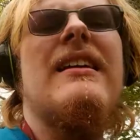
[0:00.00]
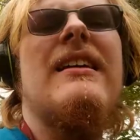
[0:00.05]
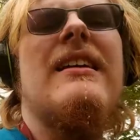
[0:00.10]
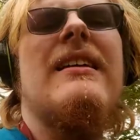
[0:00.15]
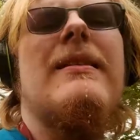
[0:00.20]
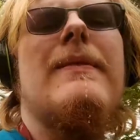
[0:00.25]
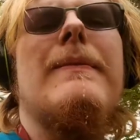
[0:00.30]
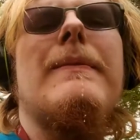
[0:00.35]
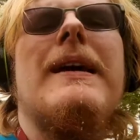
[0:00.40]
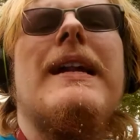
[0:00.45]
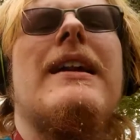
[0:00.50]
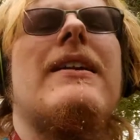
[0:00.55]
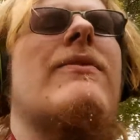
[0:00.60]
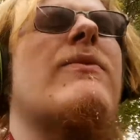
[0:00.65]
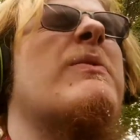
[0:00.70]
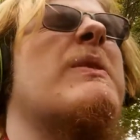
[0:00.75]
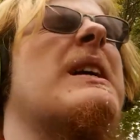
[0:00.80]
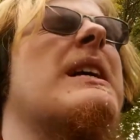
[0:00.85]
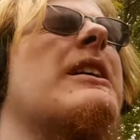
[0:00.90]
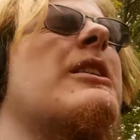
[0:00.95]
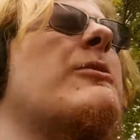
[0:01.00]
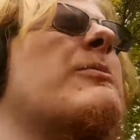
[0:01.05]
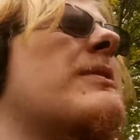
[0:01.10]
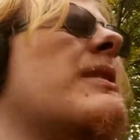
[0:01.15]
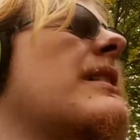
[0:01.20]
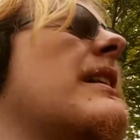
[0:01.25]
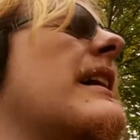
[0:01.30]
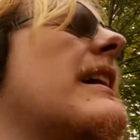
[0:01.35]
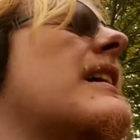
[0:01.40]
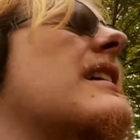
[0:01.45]
And I really hope the
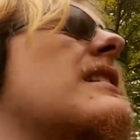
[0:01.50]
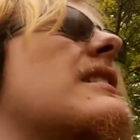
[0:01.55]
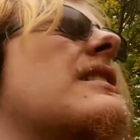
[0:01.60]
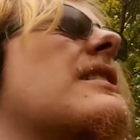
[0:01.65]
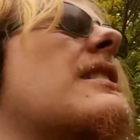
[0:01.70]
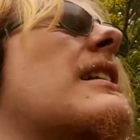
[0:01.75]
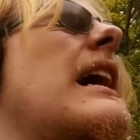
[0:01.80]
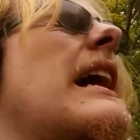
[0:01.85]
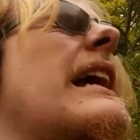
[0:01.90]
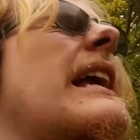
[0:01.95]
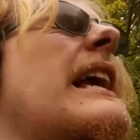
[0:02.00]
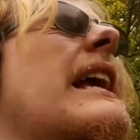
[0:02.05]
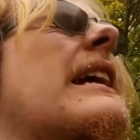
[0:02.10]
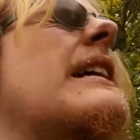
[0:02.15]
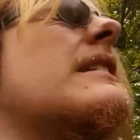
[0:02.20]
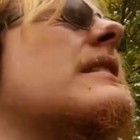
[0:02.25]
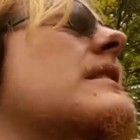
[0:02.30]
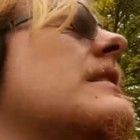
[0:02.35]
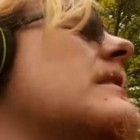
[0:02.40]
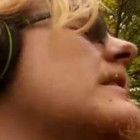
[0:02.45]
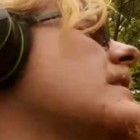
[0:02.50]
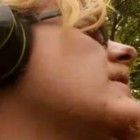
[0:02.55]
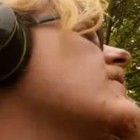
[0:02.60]
lighting's good. I can't see for